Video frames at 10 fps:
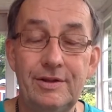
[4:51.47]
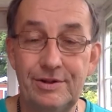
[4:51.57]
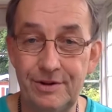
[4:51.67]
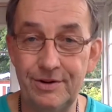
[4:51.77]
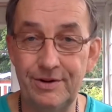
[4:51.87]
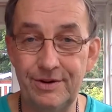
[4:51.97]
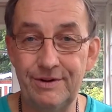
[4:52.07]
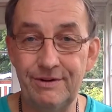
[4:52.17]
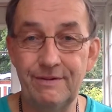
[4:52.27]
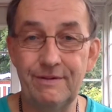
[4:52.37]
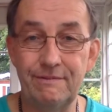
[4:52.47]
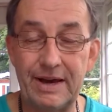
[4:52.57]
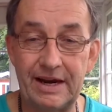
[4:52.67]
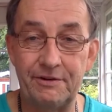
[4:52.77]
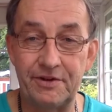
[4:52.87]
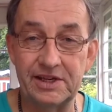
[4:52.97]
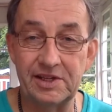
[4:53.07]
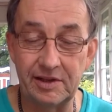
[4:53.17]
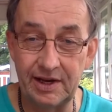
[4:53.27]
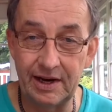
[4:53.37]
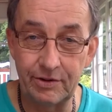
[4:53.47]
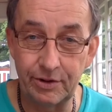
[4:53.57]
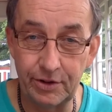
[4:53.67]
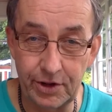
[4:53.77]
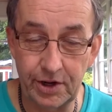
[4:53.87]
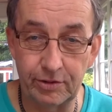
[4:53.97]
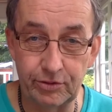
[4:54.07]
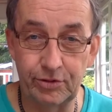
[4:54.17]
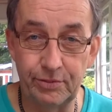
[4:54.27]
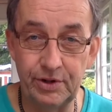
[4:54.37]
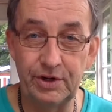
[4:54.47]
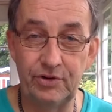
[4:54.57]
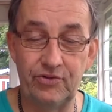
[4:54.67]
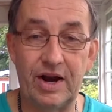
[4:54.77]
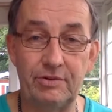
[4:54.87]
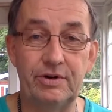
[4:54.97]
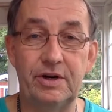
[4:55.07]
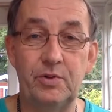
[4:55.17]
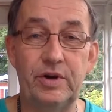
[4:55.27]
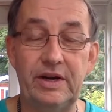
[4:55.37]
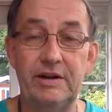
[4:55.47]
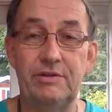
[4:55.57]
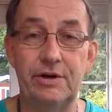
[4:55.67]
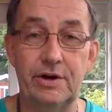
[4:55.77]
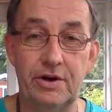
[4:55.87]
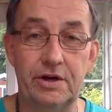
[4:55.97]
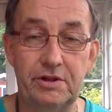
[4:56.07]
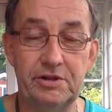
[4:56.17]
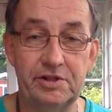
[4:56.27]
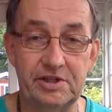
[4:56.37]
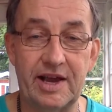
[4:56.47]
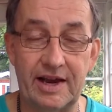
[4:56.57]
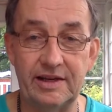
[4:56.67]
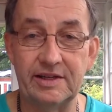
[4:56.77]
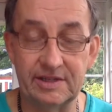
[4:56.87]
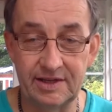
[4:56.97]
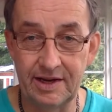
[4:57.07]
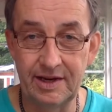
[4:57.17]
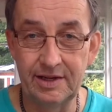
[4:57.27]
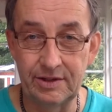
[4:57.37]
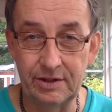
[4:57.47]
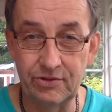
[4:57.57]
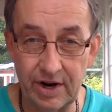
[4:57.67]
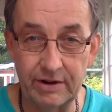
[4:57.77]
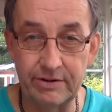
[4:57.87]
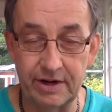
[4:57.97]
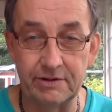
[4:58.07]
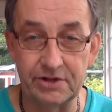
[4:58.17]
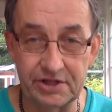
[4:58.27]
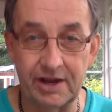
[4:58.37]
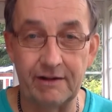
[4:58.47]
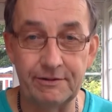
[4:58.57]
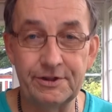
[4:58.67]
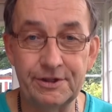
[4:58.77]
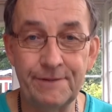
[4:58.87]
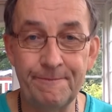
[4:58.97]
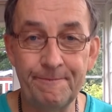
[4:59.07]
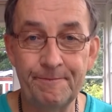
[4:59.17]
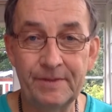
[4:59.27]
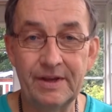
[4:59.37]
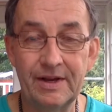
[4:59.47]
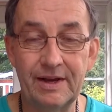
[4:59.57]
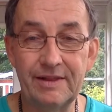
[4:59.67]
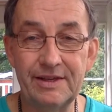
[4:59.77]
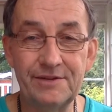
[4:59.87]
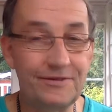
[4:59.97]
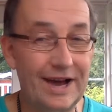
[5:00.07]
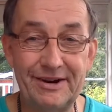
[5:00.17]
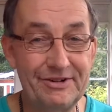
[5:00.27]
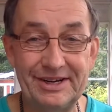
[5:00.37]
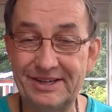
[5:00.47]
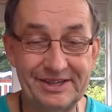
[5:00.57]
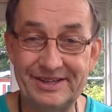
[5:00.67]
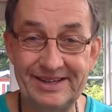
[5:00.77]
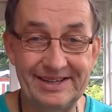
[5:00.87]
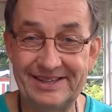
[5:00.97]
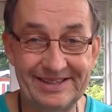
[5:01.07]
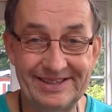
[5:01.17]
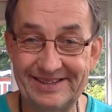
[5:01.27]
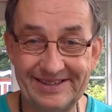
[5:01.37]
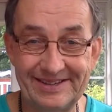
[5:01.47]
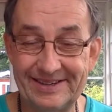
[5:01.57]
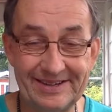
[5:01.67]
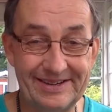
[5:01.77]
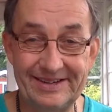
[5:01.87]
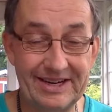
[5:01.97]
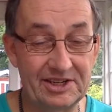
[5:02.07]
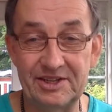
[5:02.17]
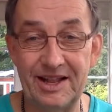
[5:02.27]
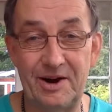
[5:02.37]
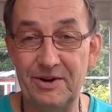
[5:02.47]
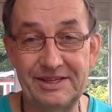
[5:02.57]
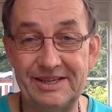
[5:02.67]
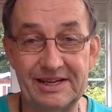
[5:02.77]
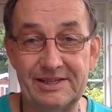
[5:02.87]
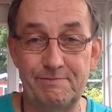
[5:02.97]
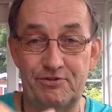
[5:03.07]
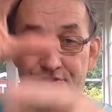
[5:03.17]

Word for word: to manifest it here on earth, to be grounded. We need the earth signs to ground ourselves. And this fire is, is just now, it's just